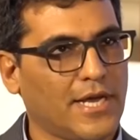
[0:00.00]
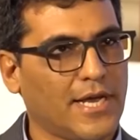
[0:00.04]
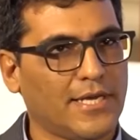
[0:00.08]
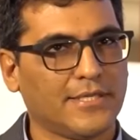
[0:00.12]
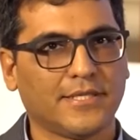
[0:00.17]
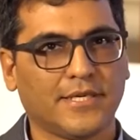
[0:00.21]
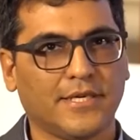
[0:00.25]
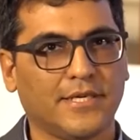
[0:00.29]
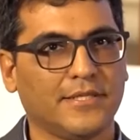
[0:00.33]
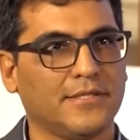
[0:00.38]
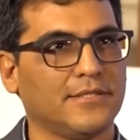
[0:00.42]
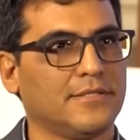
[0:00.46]

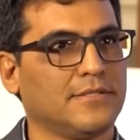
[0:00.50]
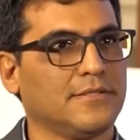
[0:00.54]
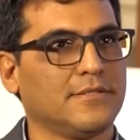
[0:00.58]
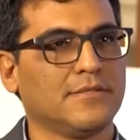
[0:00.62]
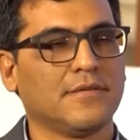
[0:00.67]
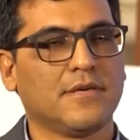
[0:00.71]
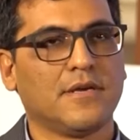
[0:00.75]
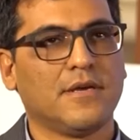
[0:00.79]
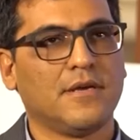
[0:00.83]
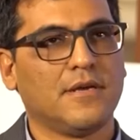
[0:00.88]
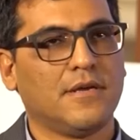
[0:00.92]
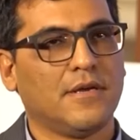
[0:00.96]
asset,
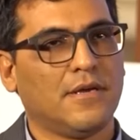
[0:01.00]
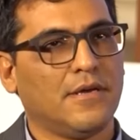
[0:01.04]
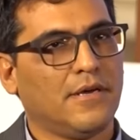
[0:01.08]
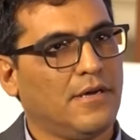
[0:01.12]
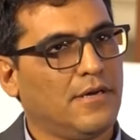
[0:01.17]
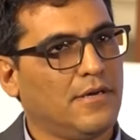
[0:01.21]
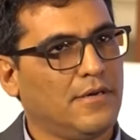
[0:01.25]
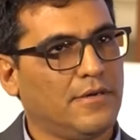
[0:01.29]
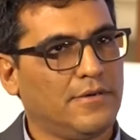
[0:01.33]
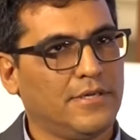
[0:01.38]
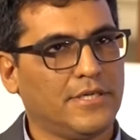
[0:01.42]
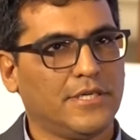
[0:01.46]

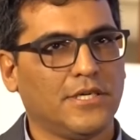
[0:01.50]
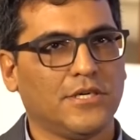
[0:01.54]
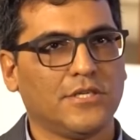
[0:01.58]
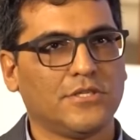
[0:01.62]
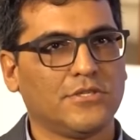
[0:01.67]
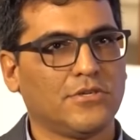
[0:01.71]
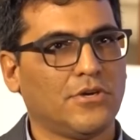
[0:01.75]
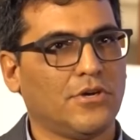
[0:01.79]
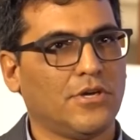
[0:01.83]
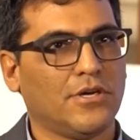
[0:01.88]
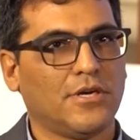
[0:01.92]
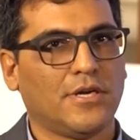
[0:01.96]
return
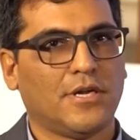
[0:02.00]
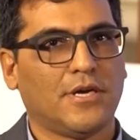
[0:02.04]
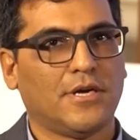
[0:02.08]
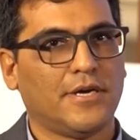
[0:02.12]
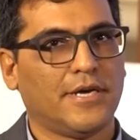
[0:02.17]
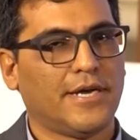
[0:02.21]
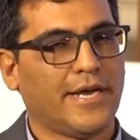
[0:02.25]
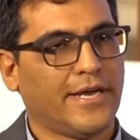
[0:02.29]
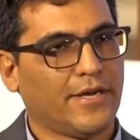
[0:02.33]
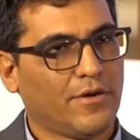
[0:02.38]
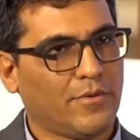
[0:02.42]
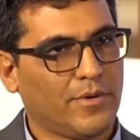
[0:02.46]

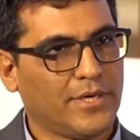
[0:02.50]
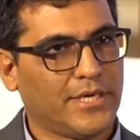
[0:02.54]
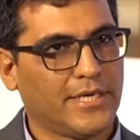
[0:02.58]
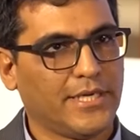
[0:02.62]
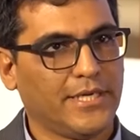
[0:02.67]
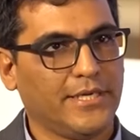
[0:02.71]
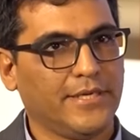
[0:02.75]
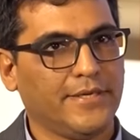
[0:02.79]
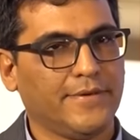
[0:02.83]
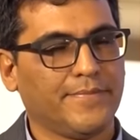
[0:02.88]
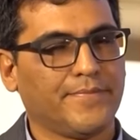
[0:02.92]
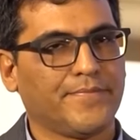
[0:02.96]
on equity.